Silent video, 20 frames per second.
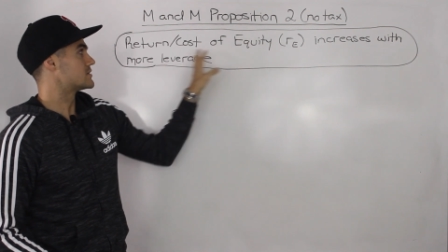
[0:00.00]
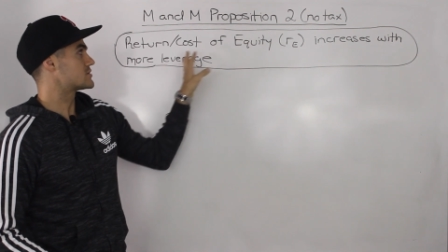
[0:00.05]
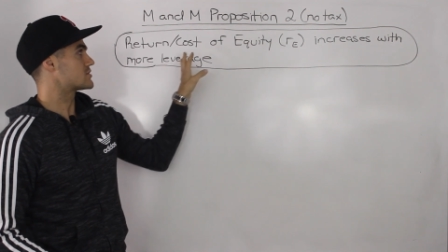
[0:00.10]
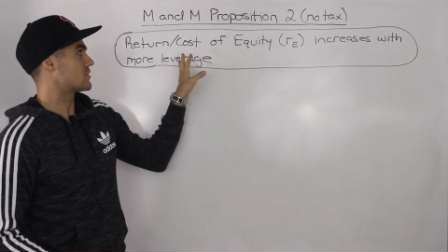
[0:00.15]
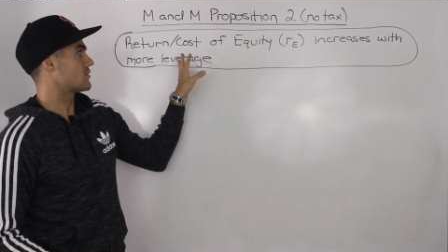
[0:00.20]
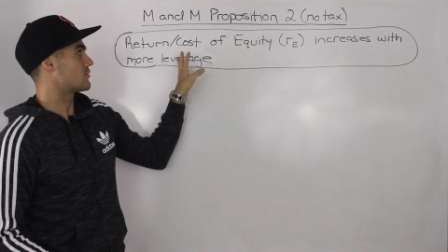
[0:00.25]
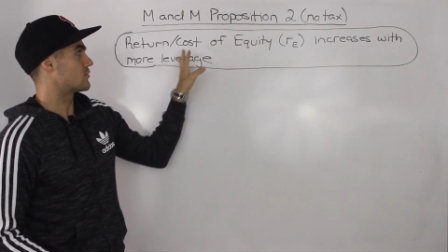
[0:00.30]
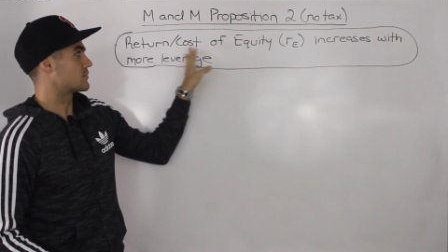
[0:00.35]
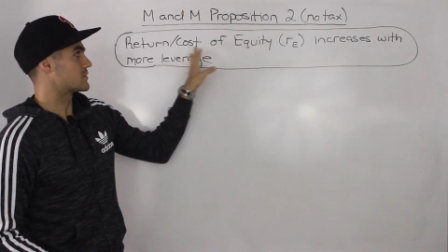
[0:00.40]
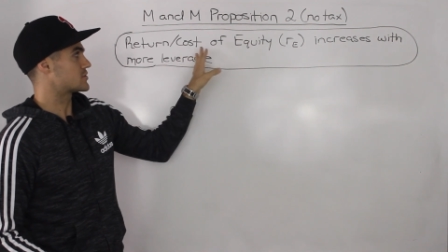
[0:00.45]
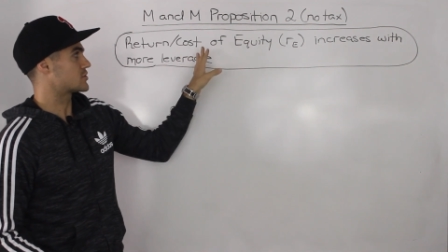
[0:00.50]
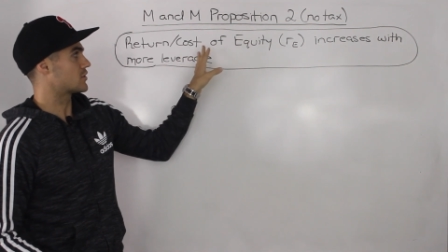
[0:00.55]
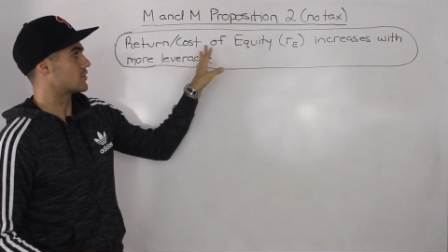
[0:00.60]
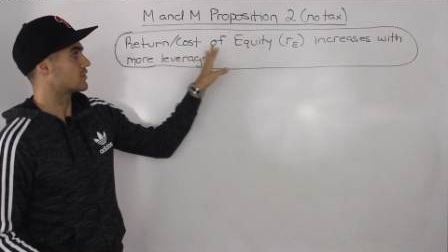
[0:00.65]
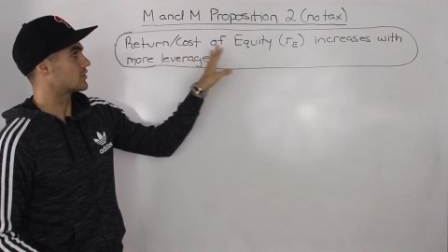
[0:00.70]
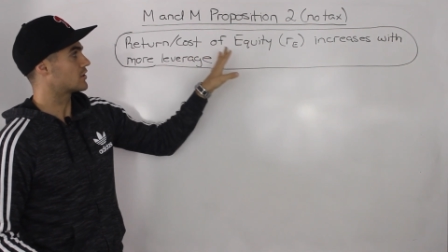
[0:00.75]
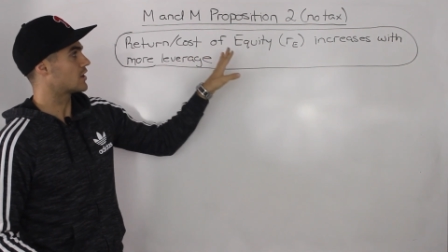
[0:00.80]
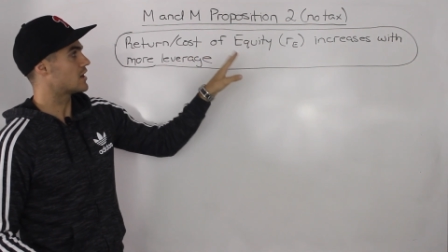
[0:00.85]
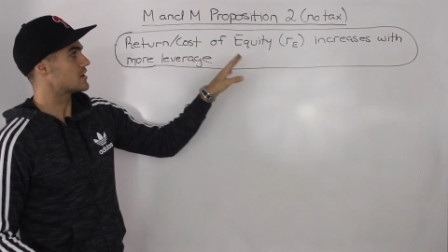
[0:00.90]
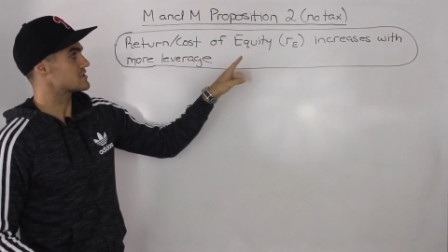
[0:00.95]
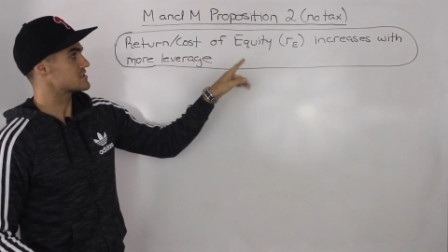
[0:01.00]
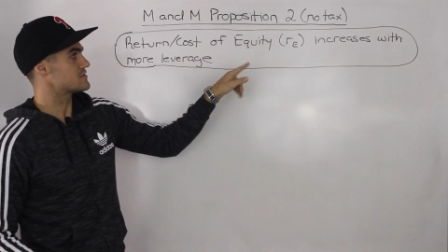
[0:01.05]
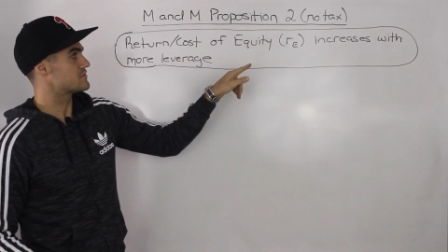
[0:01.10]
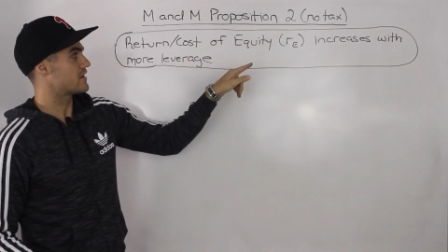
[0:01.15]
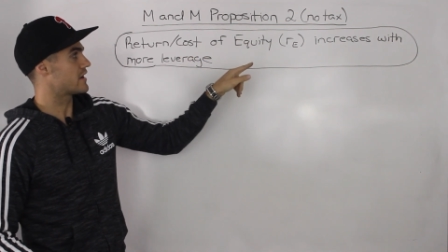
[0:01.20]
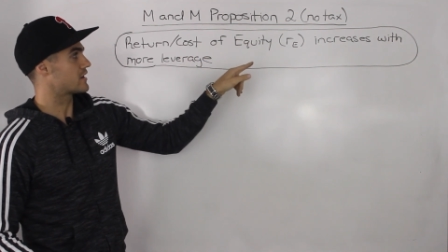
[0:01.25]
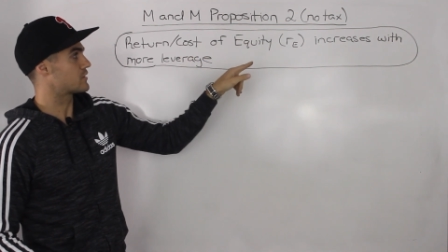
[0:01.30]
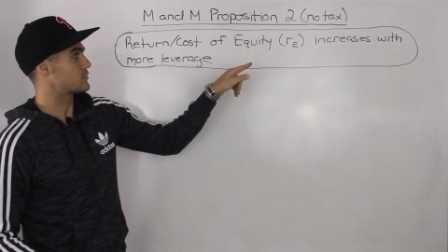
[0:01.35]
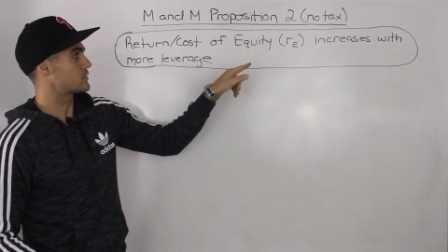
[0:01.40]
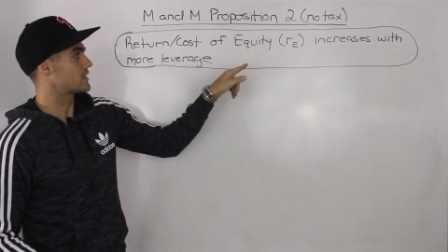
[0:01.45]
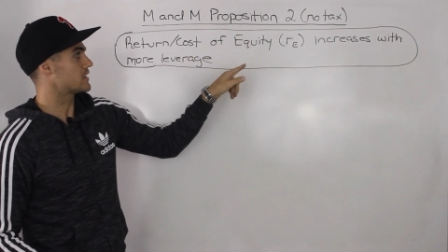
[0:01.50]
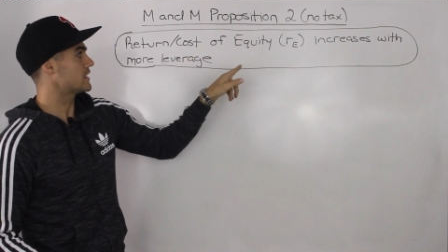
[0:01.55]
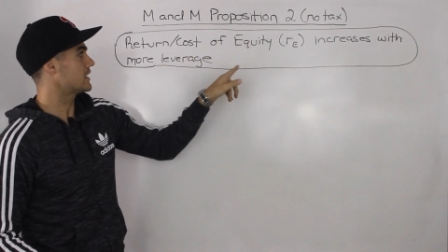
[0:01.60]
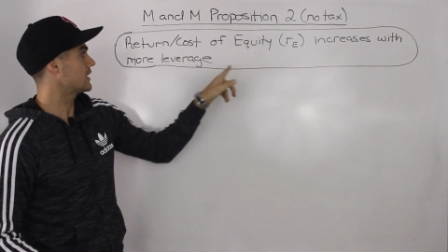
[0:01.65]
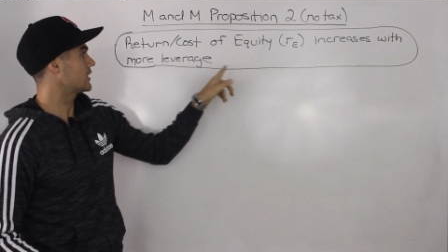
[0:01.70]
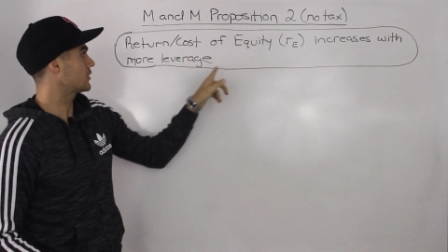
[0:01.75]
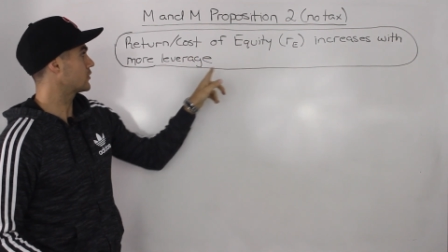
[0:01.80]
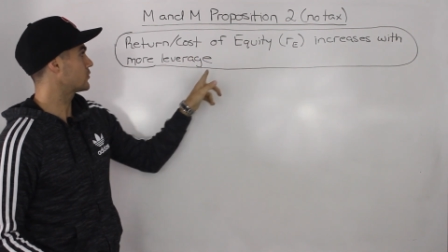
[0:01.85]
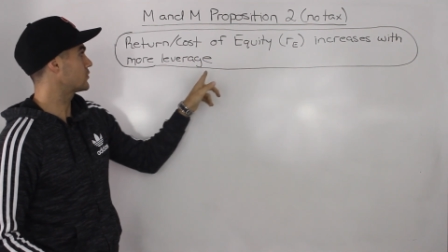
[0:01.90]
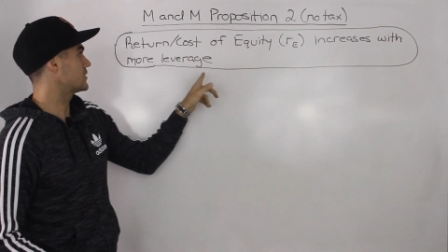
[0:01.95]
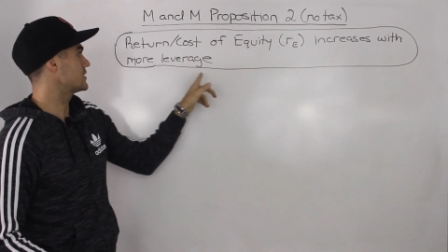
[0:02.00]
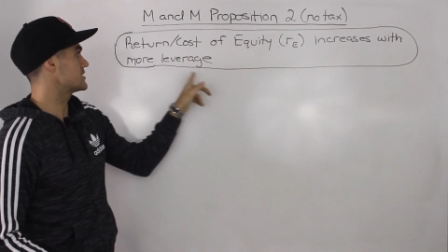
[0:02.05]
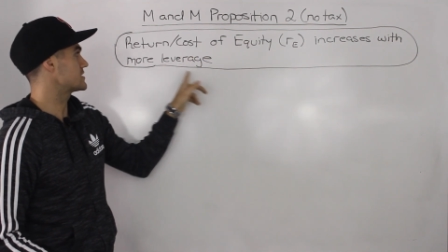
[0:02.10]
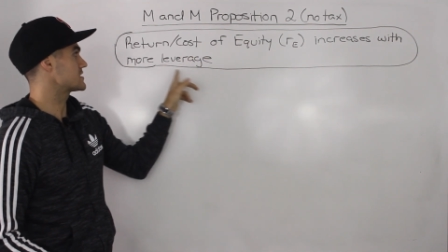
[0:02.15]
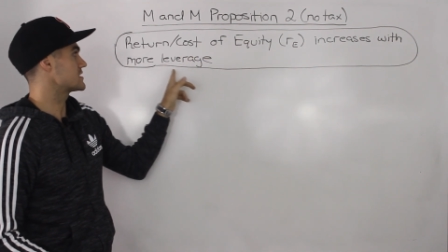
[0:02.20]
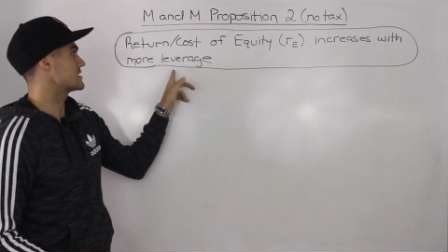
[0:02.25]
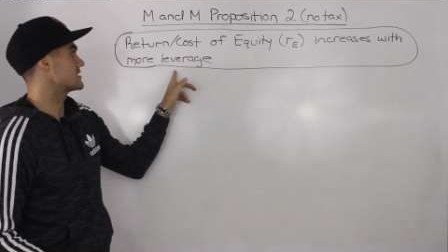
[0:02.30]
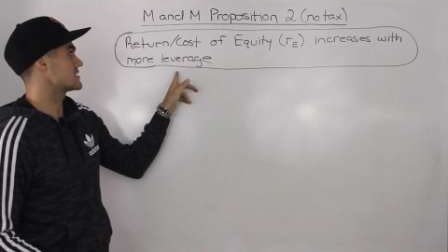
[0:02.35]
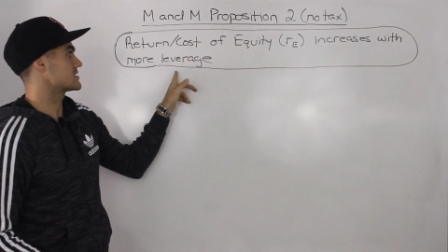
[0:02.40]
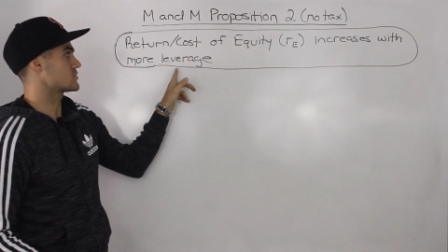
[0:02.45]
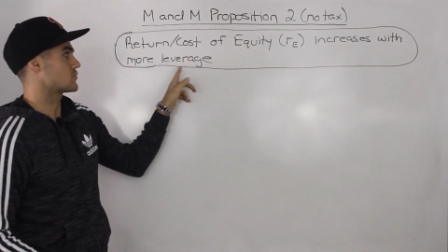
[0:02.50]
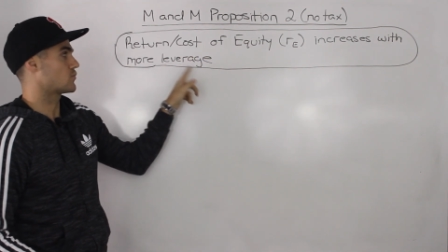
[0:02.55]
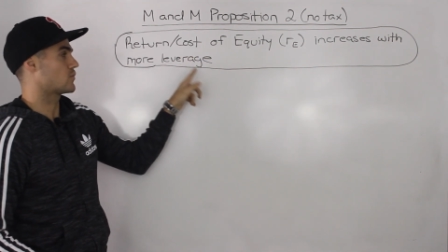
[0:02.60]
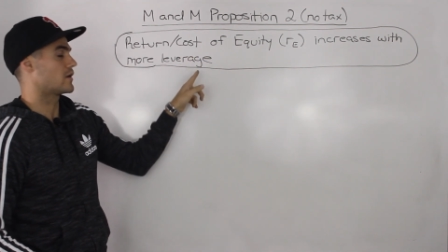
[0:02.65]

So the return cost of equity increases